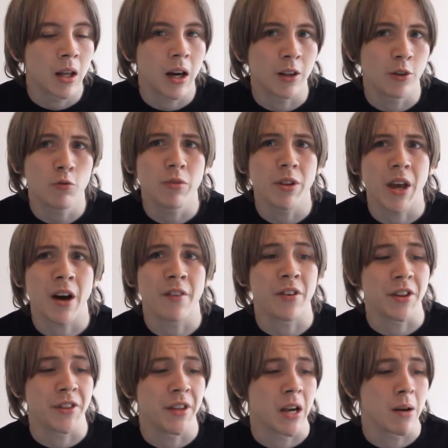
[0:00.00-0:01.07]
I don't really have
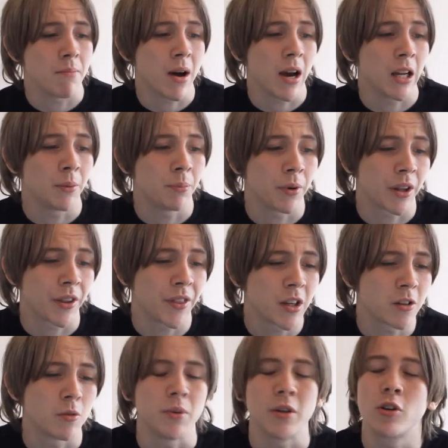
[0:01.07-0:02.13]
anything in mind, but I
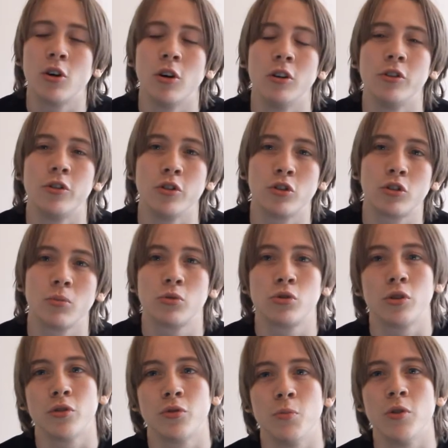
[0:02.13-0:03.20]
think it would be cool to do some
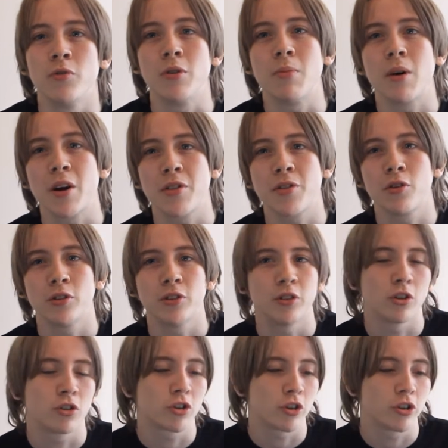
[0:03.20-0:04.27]
sort of movie marathon
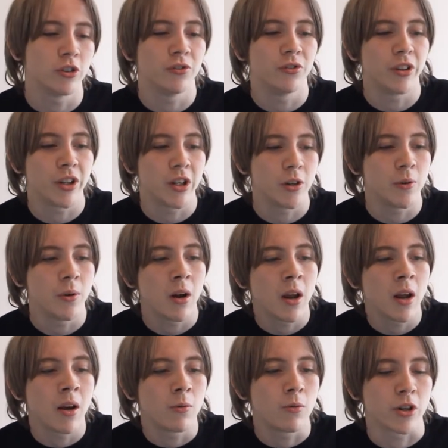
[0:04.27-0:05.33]
discussion video,
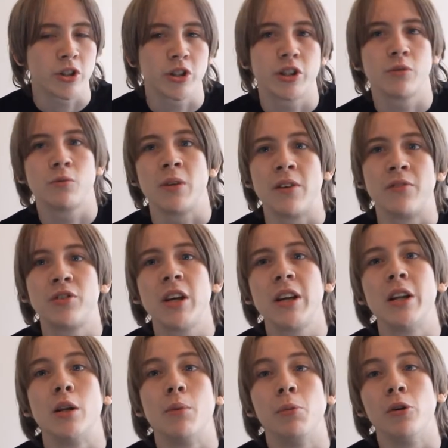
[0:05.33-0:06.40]
which we have seen
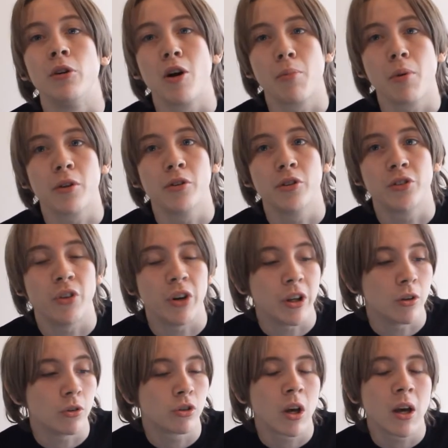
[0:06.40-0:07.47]
in the Blu-ray Brothers
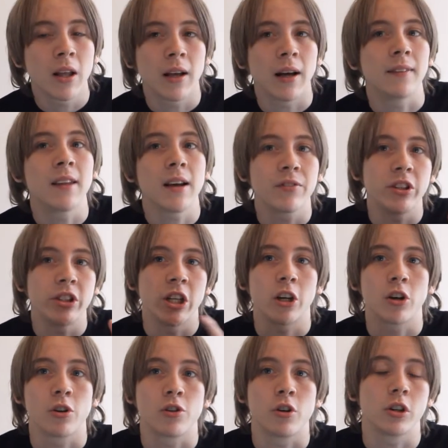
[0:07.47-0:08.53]
videos. Definitely
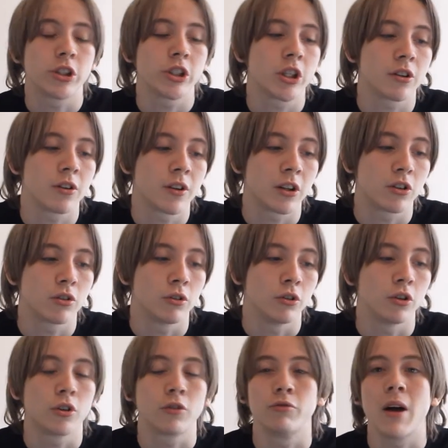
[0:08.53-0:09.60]
check out their channel. That's
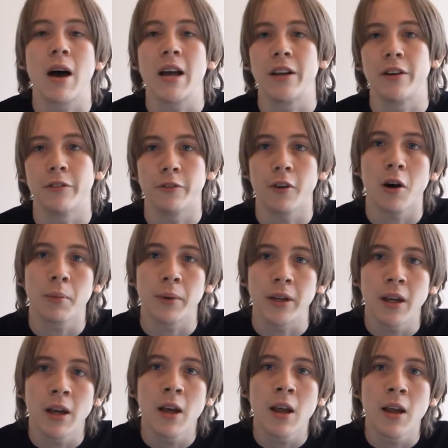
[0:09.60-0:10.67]
Luke, Ryan and
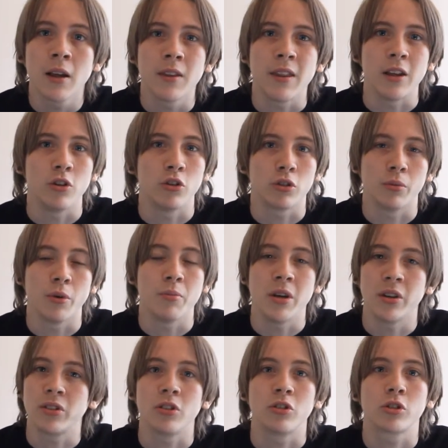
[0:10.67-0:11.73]
Robbie. They do some
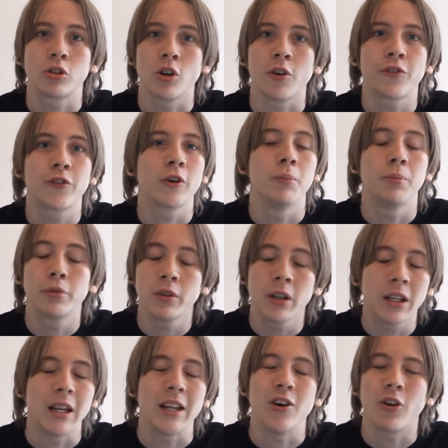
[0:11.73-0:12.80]
amazing stuff,
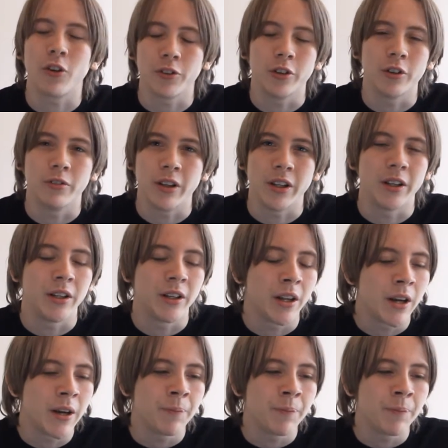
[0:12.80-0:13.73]
completely underrated.